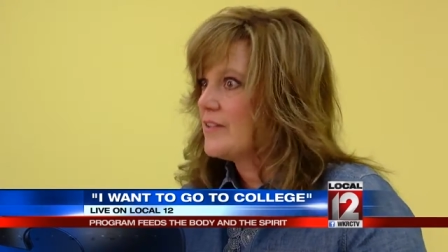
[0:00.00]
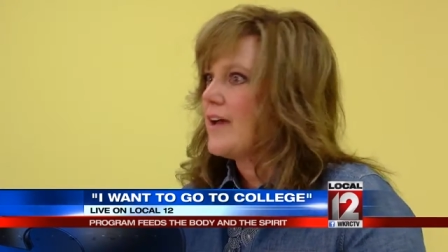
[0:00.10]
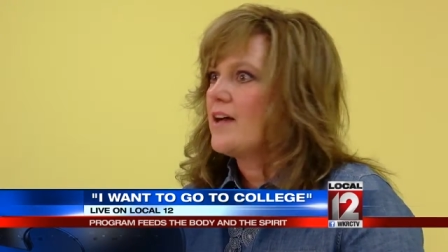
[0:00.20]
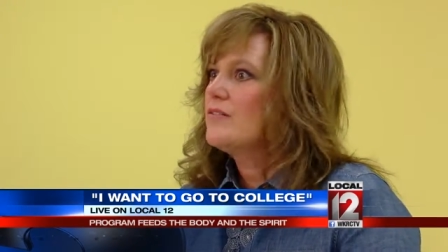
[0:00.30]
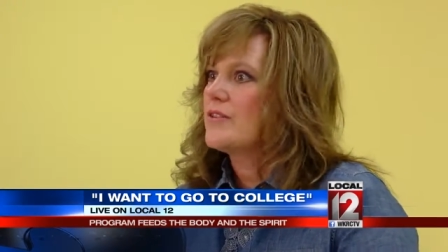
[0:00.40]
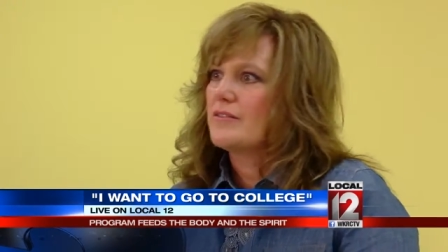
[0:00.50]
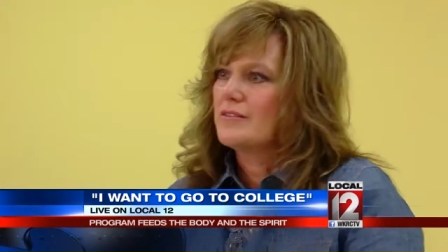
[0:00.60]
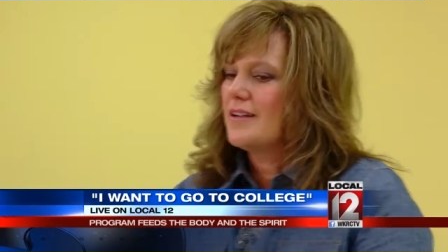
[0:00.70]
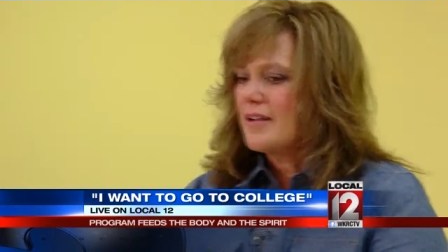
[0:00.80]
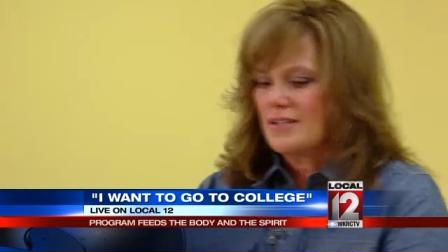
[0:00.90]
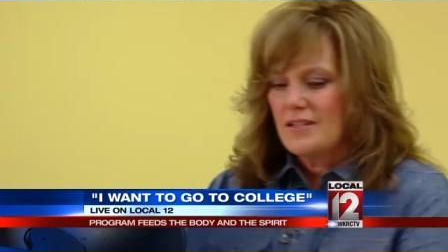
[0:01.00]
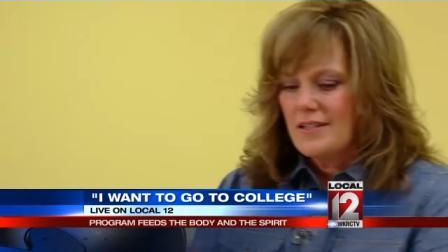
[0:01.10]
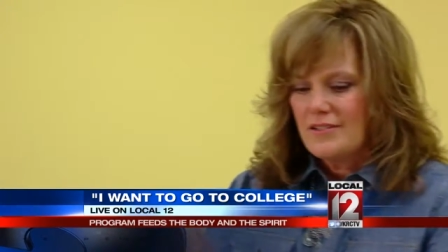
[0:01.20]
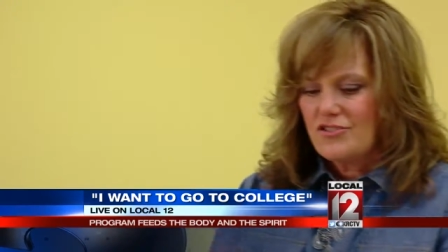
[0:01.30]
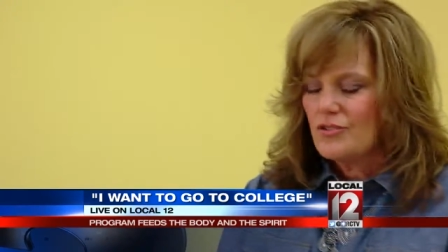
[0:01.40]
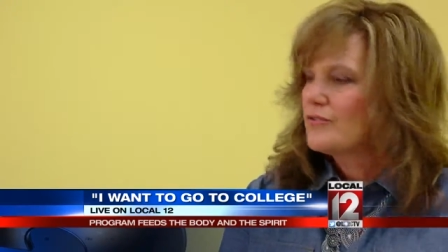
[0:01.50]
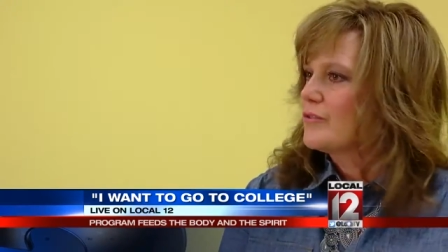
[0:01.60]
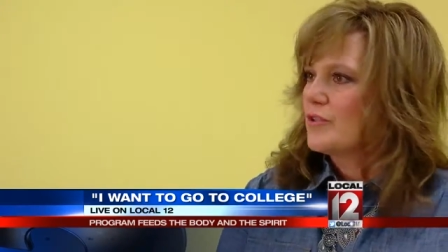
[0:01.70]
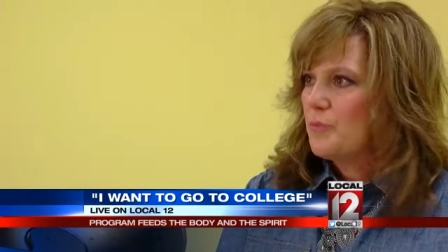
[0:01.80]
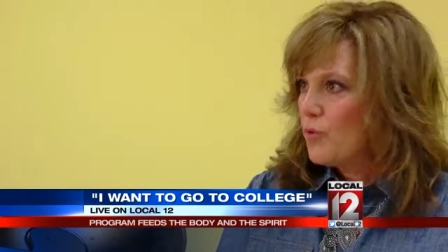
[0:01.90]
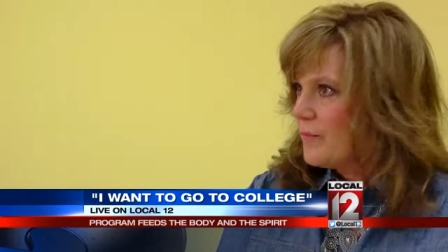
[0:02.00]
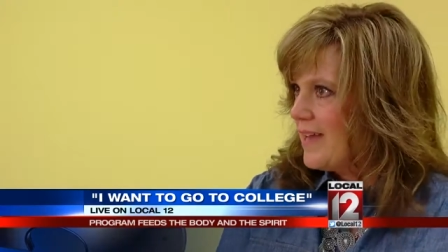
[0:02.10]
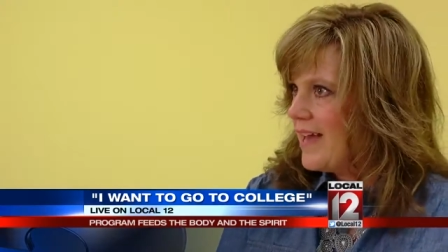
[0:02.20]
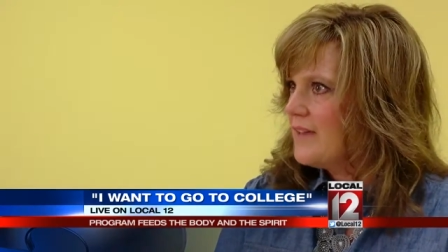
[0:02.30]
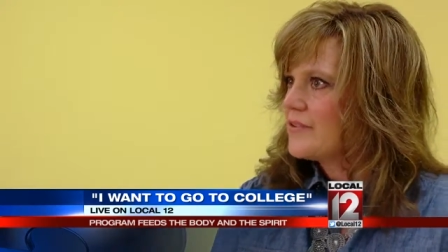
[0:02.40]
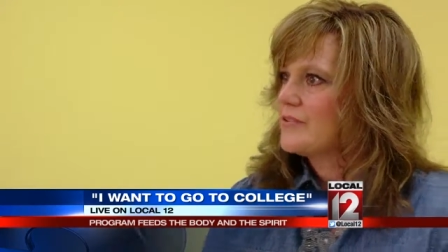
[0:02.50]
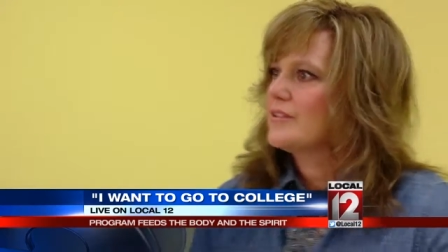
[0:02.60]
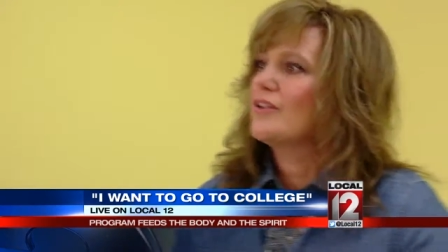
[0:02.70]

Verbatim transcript: They're, they're not children with poor behaviors, they're